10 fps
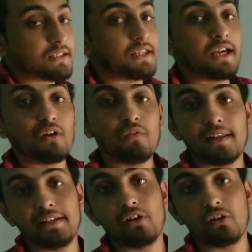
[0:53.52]
they are
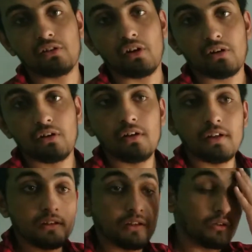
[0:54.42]
valid or not.
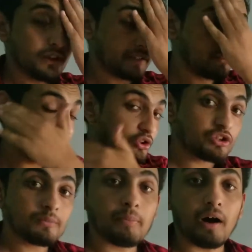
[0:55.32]
Now the
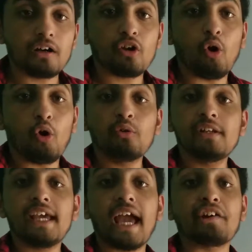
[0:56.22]
execution part
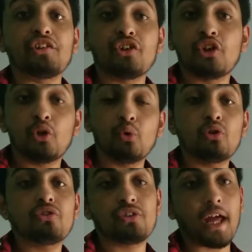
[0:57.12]
only
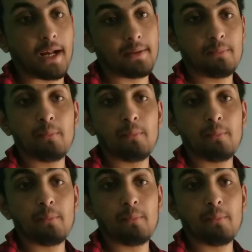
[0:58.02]
executes that